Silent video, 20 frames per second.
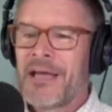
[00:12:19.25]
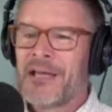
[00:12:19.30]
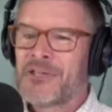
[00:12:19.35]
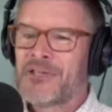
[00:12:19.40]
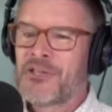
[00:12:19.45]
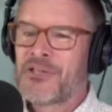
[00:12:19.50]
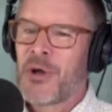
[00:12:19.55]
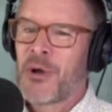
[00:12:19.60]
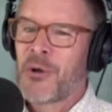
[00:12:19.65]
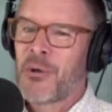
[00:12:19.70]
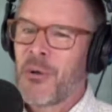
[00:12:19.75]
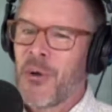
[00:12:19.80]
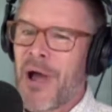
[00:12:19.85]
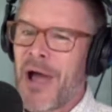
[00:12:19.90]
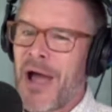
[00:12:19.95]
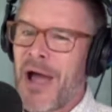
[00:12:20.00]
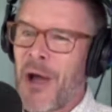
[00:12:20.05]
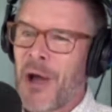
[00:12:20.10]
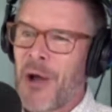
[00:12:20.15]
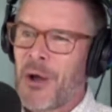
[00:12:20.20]
So
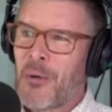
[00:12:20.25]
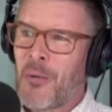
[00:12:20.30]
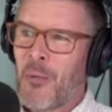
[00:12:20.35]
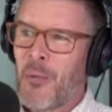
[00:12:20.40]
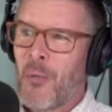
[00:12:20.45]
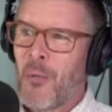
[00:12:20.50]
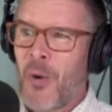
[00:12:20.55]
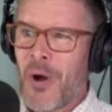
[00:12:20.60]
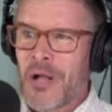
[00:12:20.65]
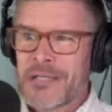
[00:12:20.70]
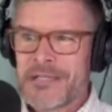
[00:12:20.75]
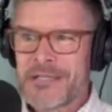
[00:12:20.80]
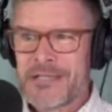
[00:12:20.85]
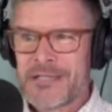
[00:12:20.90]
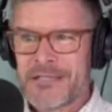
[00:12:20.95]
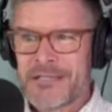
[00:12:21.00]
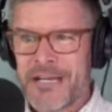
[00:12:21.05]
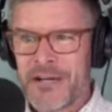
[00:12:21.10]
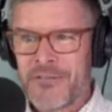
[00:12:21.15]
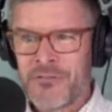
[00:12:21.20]
what's
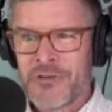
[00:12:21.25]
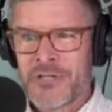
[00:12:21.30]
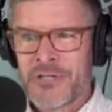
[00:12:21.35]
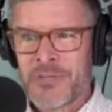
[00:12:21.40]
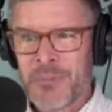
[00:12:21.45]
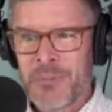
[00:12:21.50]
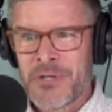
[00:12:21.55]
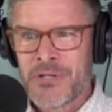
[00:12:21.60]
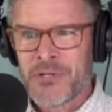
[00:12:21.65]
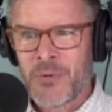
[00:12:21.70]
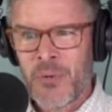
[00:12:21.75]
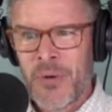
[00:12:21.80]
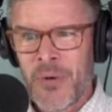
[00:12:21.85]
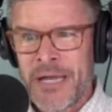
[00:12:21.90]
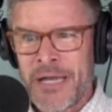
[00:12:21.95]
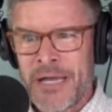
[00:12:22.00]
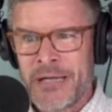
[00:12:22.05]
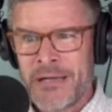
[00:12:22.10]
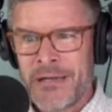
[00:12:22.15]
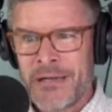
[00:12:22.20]
the difference
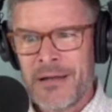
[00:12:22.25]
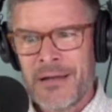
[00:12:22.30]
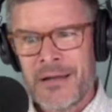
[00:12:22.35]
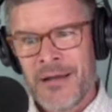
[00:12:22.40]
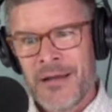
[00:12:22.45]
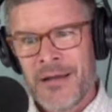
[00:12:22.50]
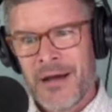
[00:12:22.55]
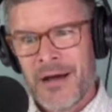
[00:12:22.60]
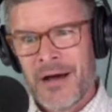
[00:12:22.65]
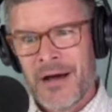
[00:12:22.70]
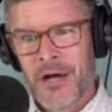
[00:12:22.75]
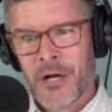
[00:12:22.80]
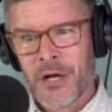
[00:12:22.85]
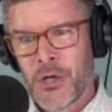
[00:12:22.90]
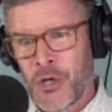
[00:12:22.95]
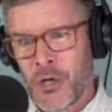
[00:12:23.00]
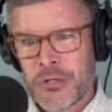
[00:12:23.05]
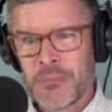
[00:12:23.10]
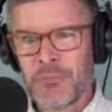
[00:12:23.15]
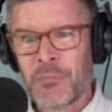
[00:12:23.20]
between a
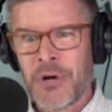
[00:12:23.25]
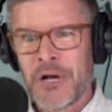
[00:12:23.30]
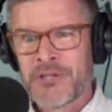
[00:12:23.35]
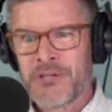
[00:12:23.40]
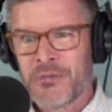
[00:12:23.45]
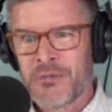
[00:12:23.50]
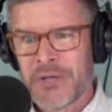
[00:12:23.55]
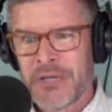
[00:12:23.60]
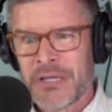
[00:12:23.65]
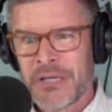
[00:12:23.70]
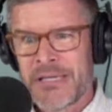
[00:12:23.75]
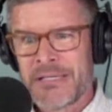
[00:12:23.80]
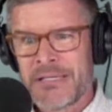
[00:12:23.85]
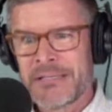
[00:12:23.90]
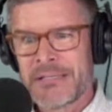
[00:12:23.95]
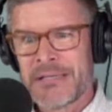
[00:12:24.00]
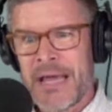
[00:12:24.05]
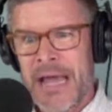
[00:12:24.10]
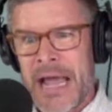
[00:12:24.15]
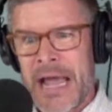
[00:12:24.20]
good press
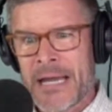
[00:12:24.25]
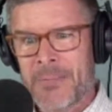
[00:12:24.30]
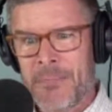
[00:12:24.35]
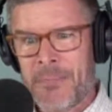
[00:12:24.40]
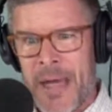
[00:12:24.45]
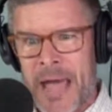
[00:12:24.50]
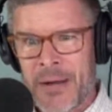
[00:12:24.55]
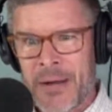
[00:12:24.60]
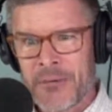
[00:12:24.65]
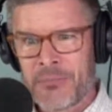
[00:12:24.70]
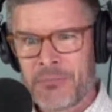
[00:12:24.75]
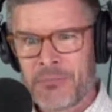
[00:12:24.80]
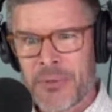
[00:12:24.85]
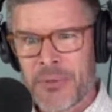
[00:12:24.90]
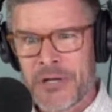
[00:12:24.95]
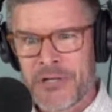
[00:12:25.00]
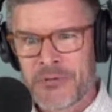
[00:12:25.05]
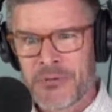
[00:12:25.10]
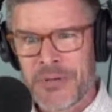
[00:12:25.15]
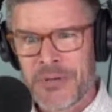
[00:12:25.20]
release and a bad
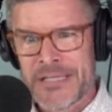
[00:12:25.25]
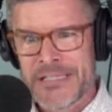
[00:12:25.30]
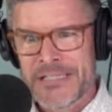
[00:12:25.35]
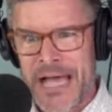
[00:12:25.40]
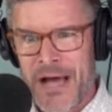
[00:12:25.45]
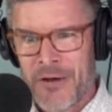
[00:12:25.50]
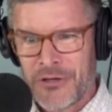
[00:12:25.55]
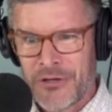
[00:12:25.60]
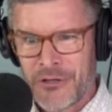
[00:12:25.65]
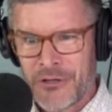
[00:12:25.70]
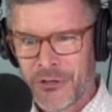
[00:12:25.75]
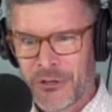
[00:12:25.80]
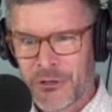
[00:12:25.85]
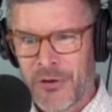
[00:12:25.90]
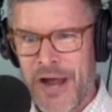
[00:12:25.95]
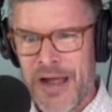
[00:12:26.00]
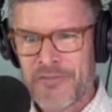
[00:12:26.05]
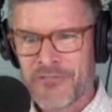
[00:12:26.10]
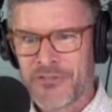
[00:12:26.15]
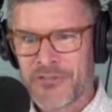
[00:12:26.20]
press release? How do you
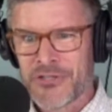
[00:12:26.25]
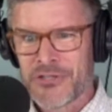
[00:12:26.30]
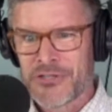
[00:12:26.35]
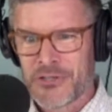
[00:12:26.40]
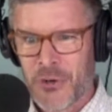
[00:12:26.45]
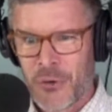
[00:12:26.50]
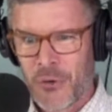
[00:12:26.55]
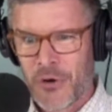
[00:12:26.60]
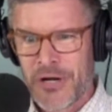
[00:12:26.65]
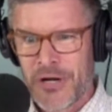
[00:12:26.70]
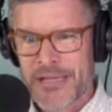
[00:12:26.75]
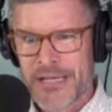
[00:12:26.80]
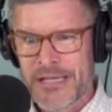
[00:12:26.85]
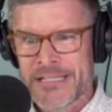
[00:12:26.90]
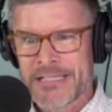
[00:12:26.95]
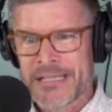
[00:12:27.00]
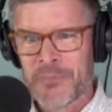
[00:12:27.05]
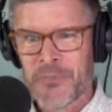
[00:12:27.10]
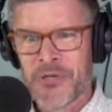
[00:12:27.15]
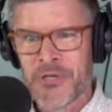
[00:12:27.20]
craft a story
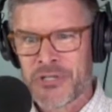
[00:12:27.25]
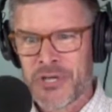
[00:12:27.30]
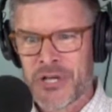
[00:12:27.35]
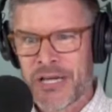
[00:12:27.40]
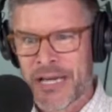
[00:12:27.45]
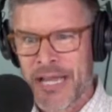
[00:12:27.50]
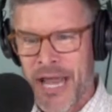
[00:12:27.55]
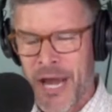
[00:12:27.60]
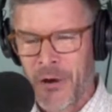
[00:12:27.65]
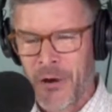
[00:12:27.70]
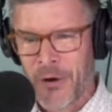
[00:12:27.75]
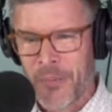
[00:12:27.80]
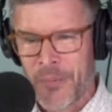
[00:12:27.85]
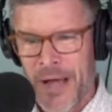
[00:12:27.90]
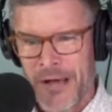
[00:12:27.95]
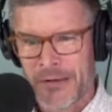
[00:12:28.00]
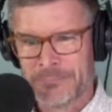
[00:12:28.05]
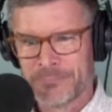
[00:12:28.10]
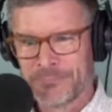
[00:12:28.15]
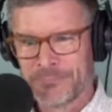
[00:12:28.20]
that someone's going to care about?